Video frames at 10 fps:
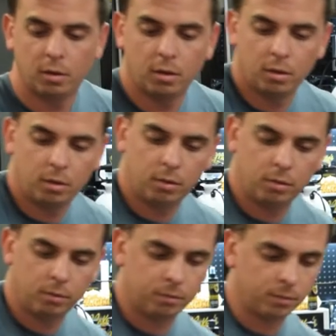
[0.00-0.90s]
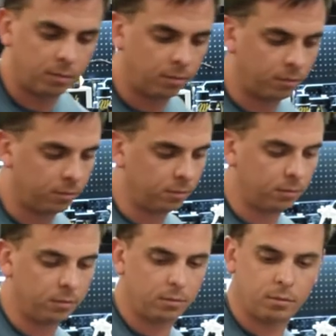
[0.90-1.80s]

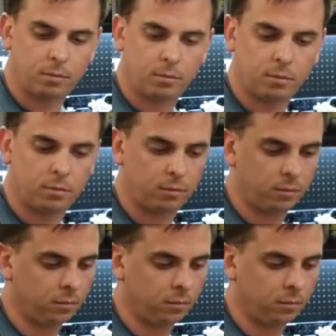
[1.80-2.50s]
(no one is talking)